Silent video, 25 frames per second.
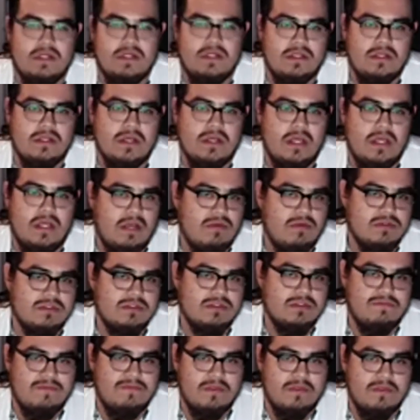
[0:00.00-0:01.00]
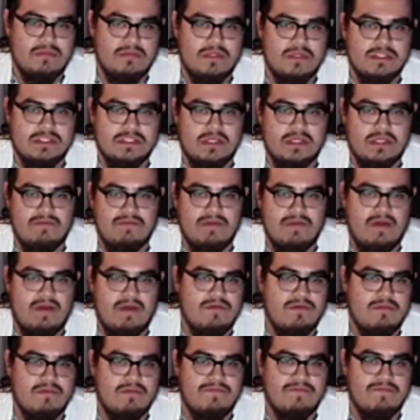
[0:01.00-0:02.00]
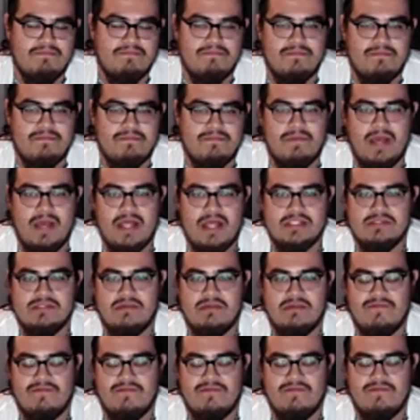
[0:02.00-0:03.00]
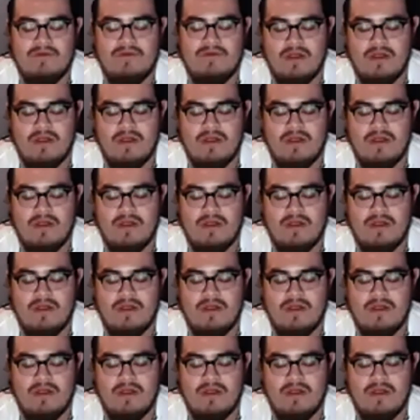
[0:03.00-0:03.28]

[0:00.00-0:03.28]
You know, I wasn't feeling myself after the passing of my father.